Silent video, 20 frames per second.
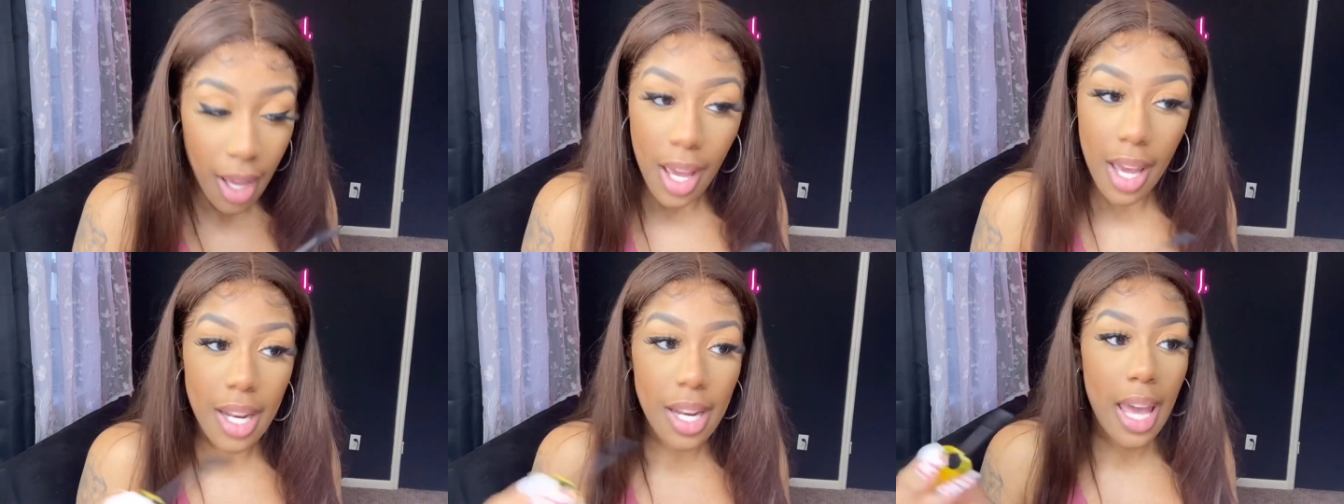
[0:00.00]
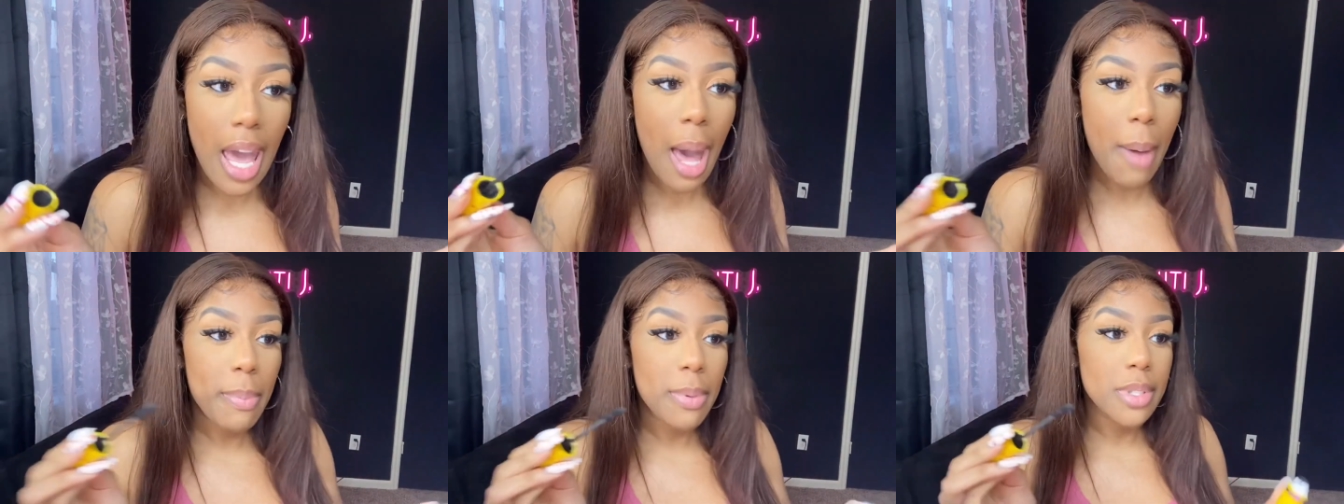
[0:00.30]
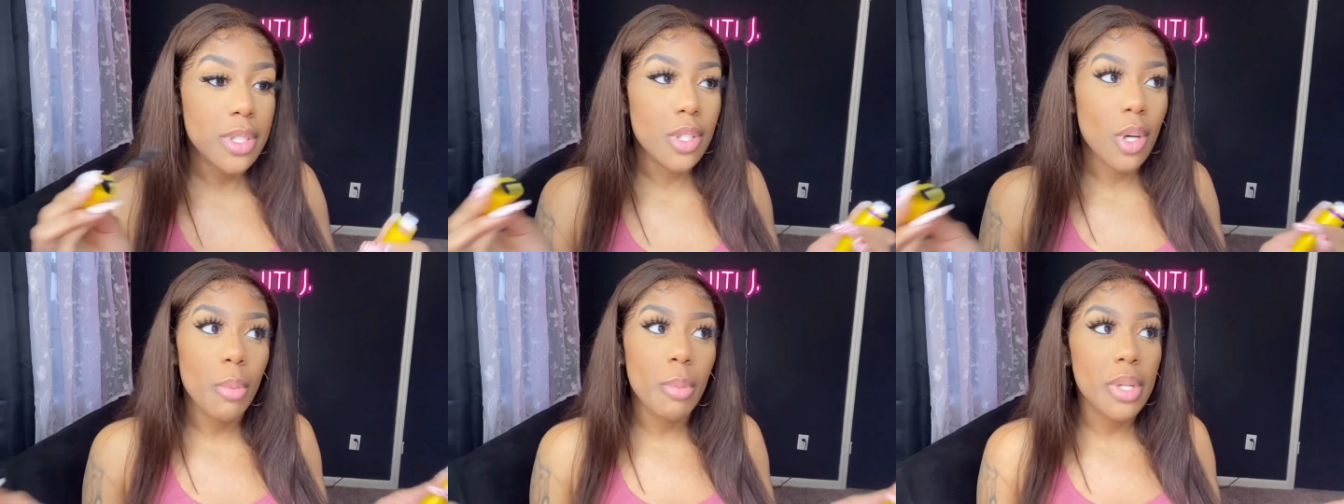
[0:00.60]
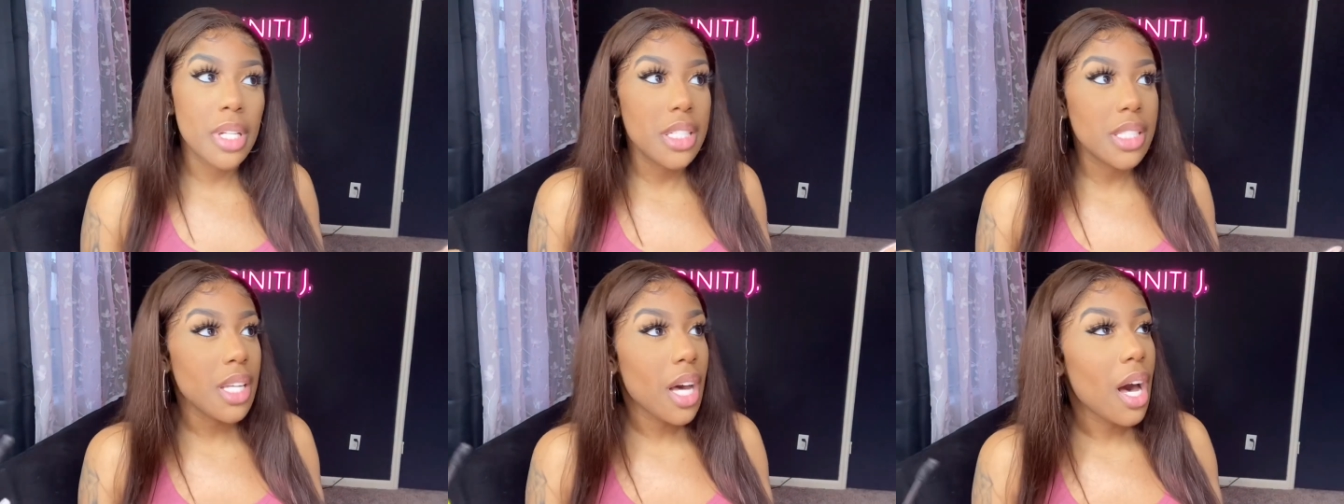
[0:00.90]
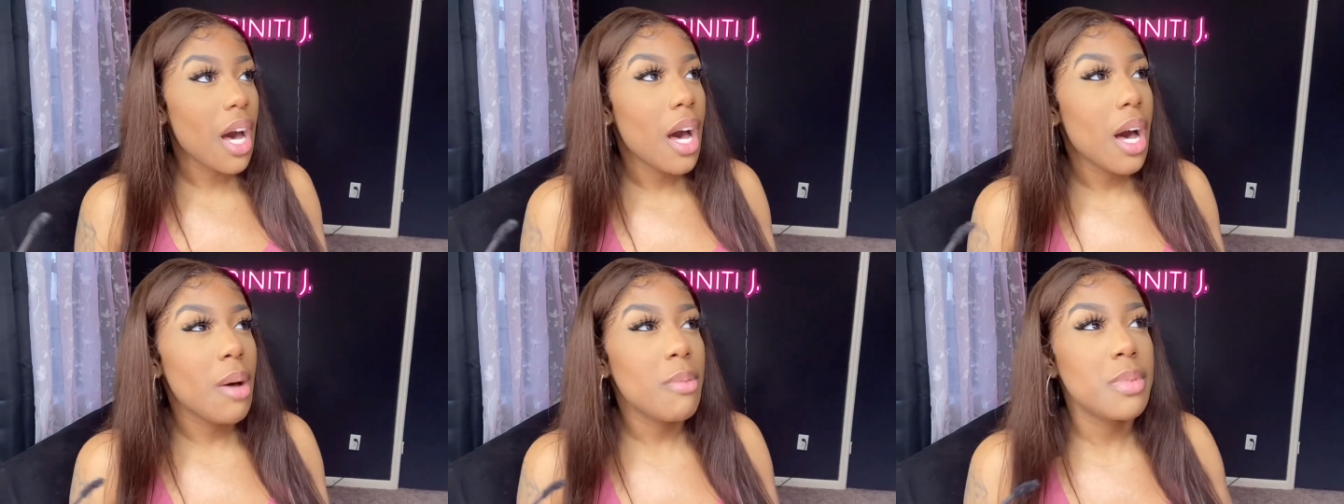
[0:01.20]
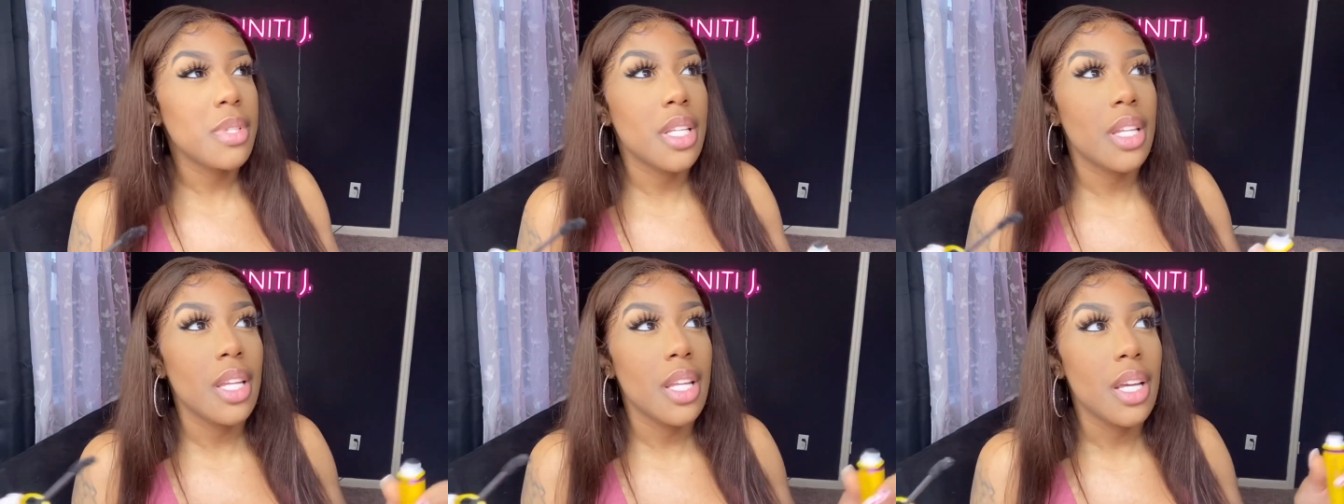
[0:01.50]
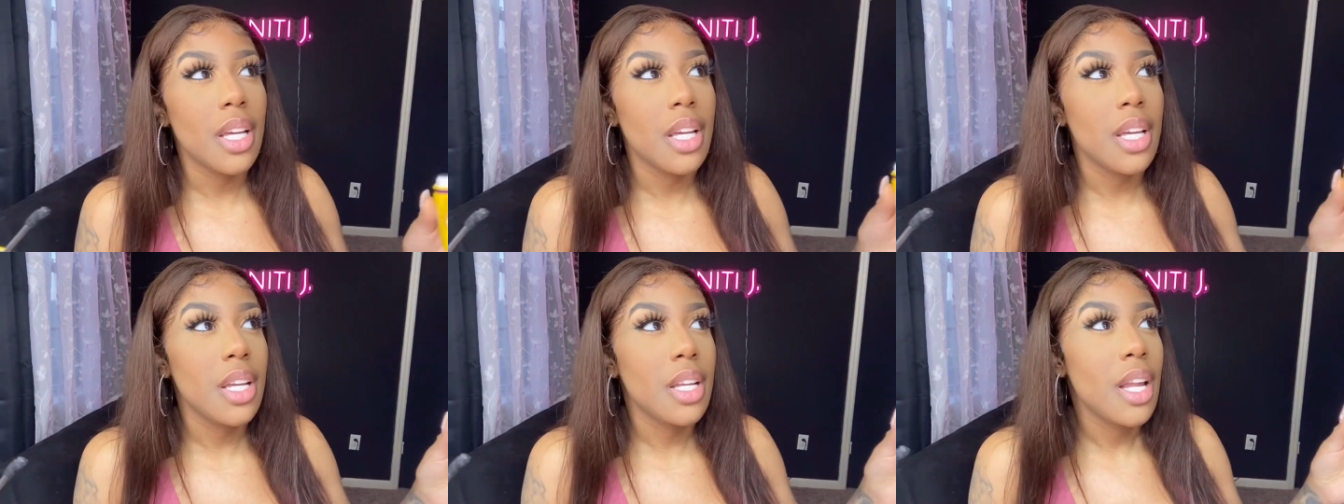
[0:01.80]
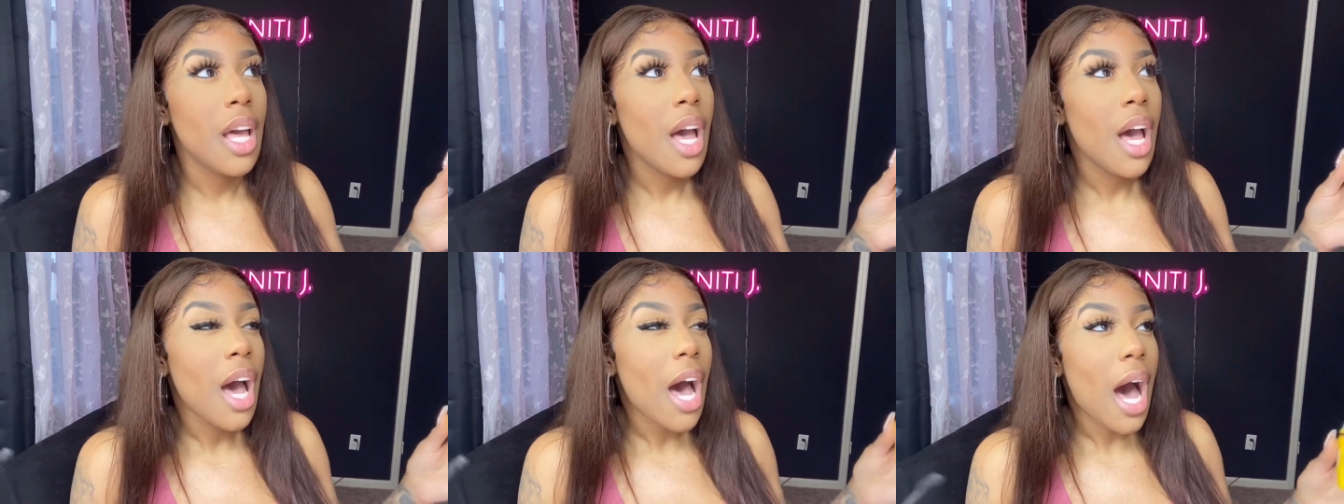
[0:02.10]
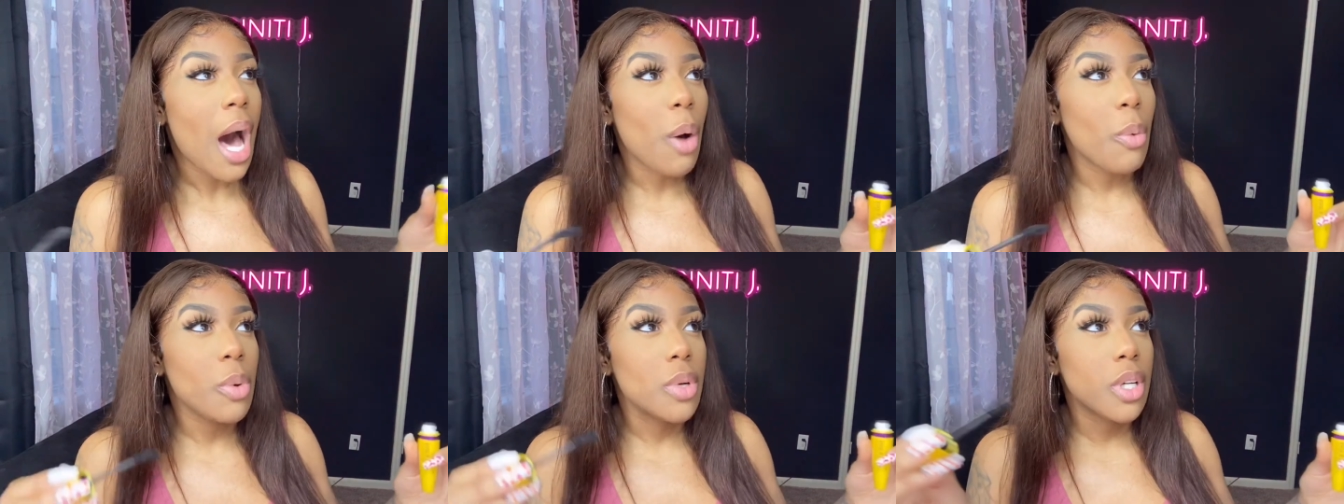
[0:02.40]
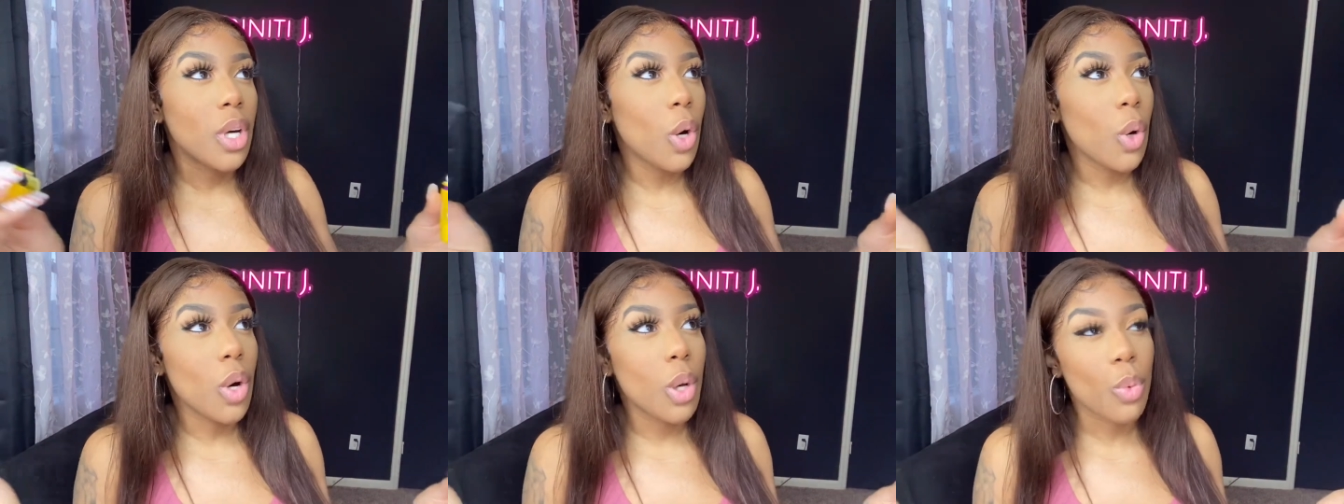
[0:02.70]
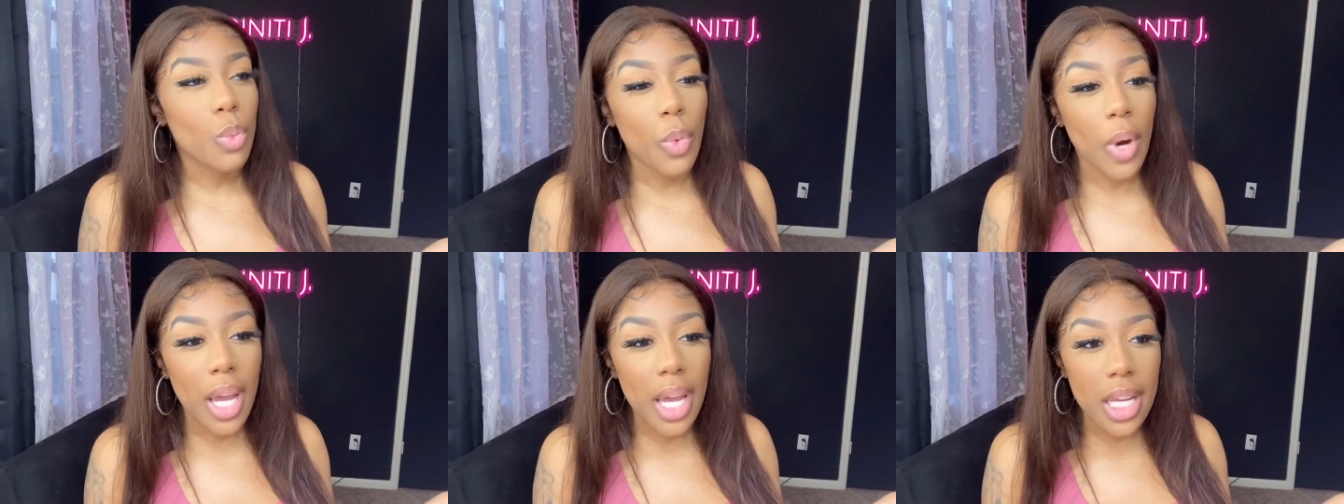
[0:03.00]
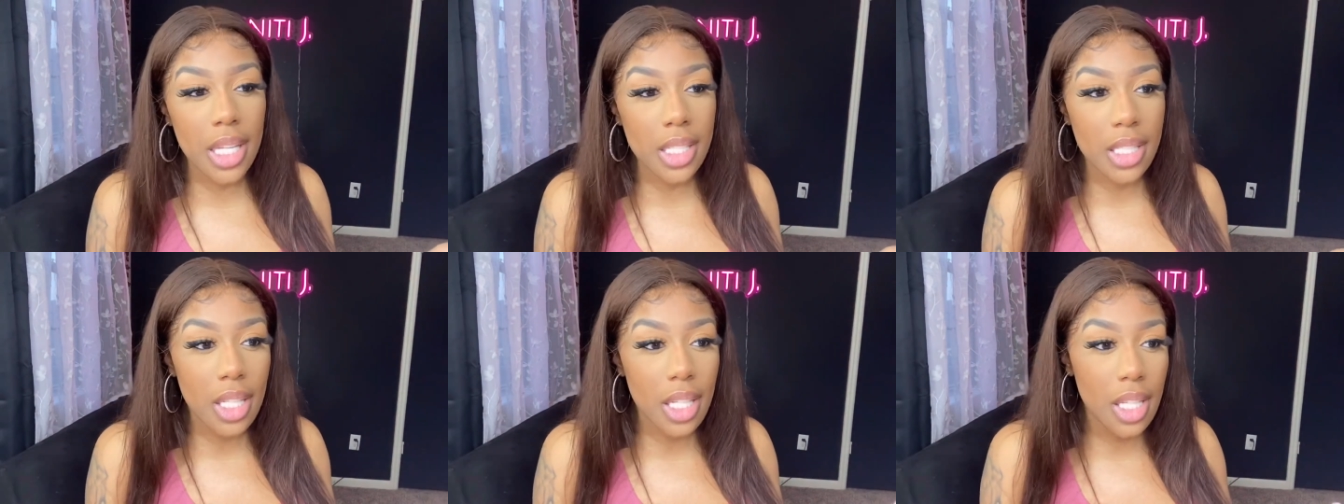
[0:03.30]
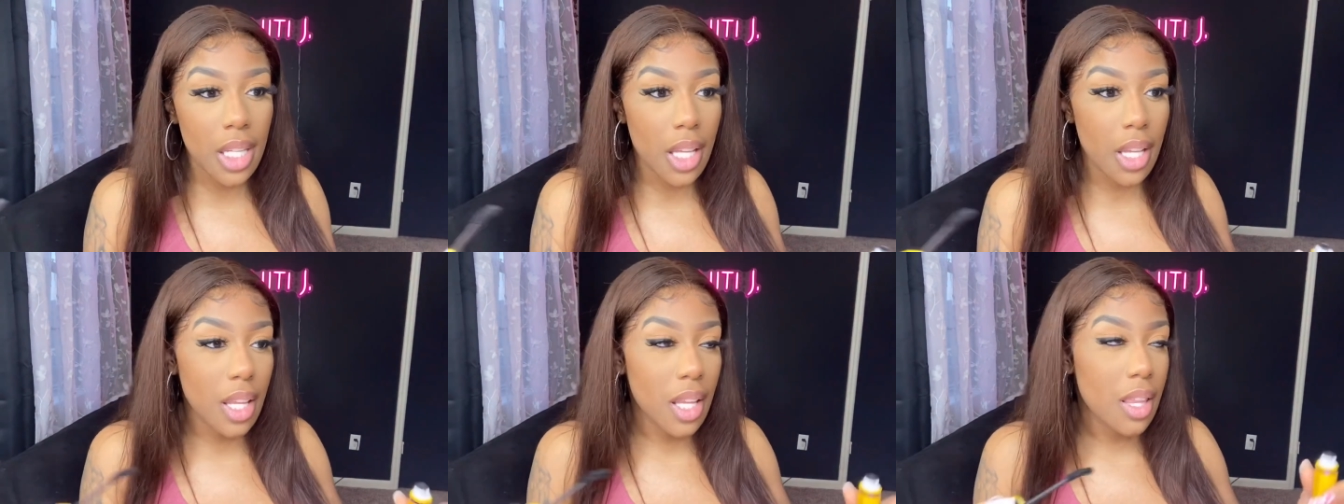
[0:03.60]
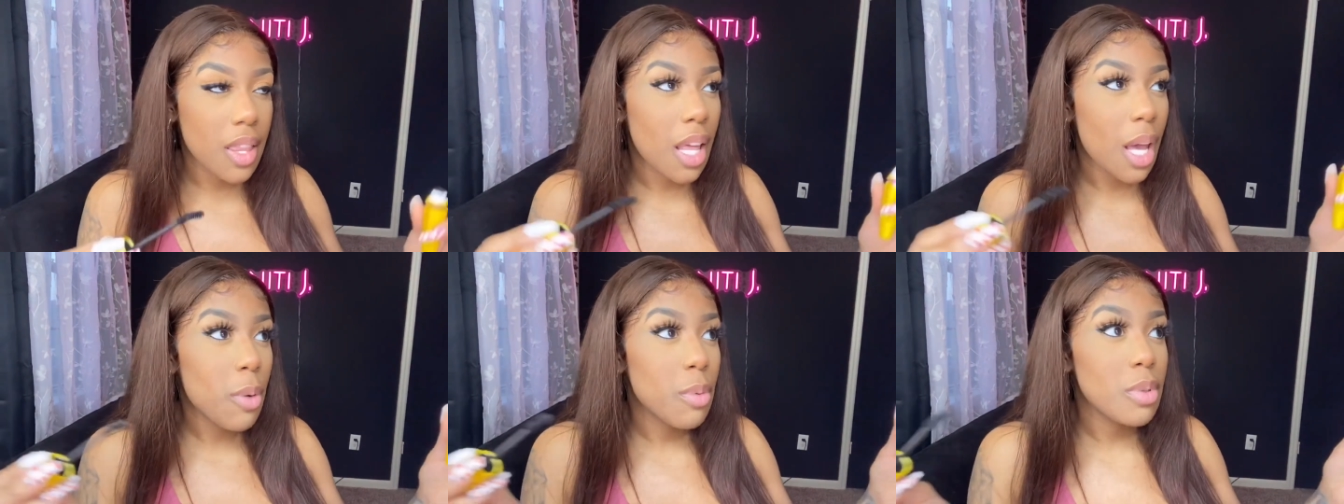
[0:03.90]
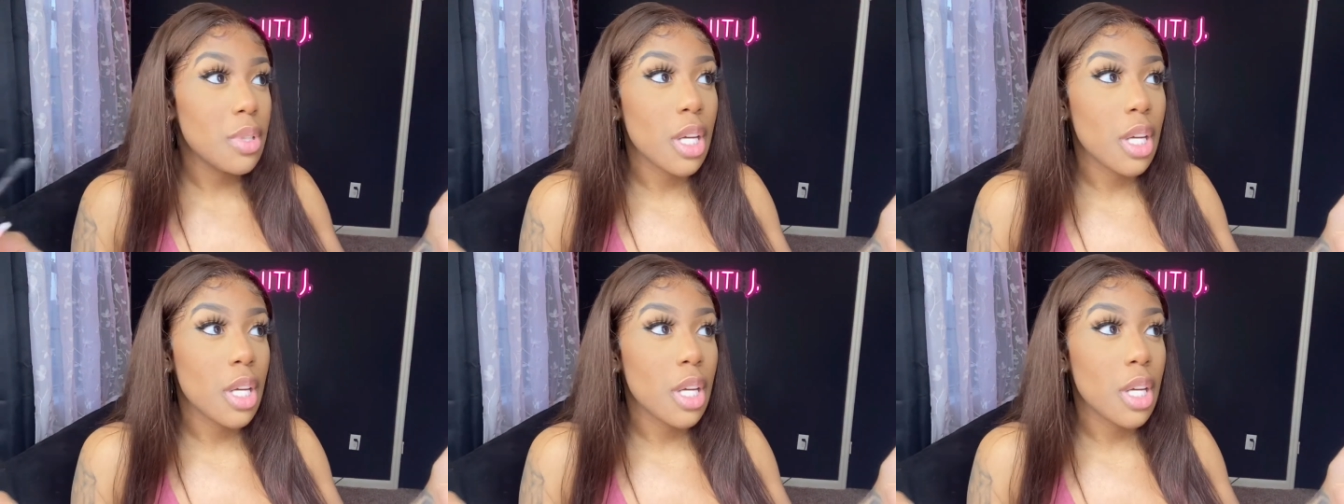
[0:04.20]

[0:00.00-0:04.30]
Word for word: And it happened so many times, and then I would go and raise it, and then they,